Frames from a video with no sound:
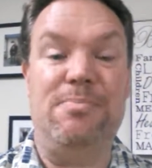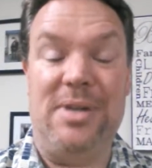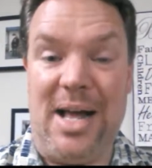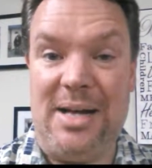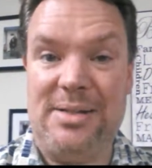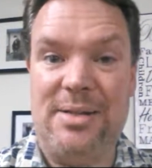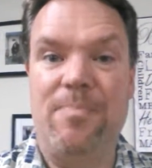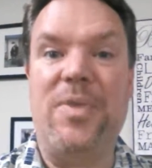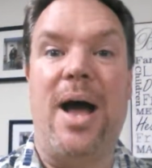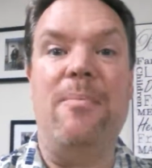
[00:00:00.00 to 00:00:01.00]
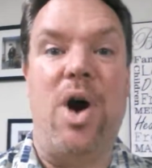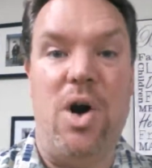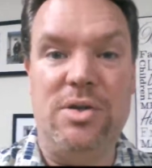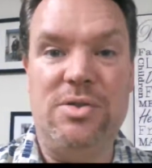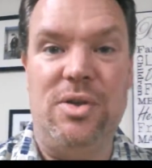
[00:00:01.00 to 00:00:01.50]
Plus, I'm
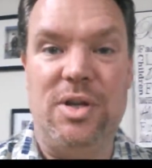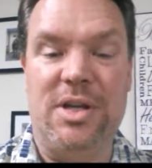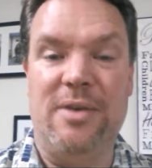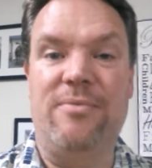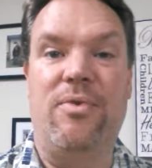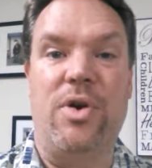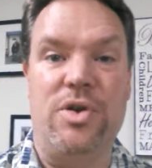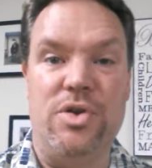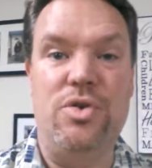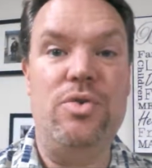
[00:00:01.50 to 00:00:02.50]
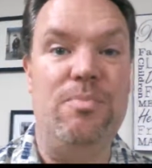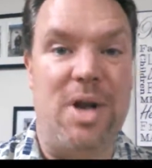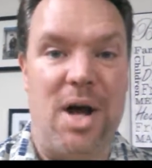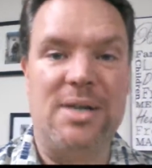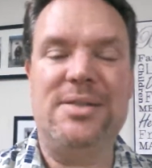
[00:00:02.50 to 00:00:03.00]
also looking for new
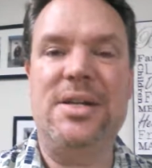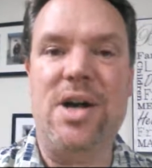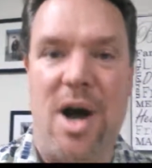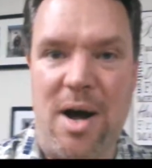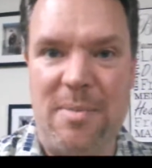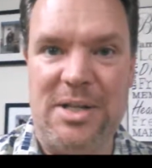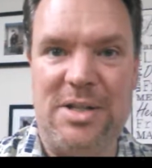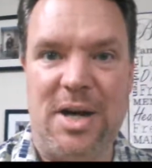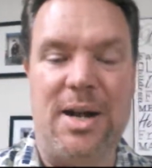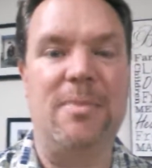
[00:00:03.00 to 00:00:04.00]
blogs to comment on.